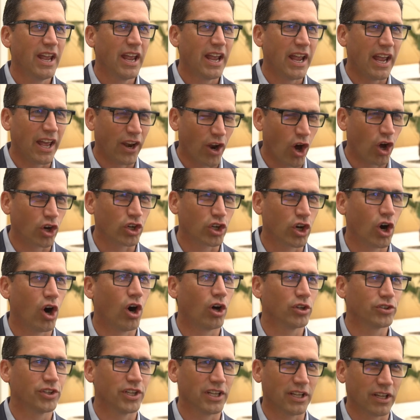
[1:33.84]
in
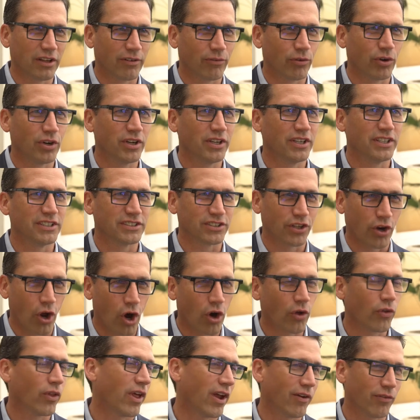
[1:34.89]
on-call deliveries and
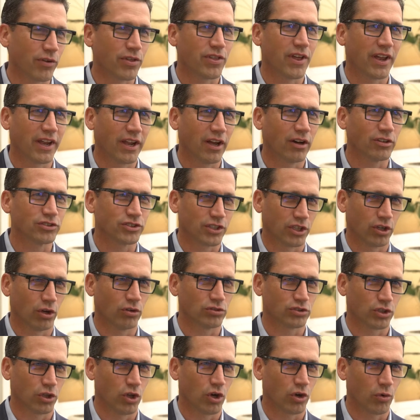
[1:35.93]
everything else that
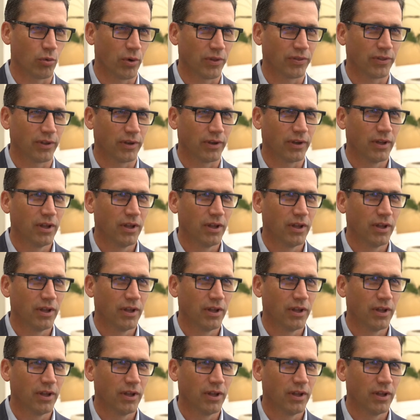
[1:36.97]
goes along with it.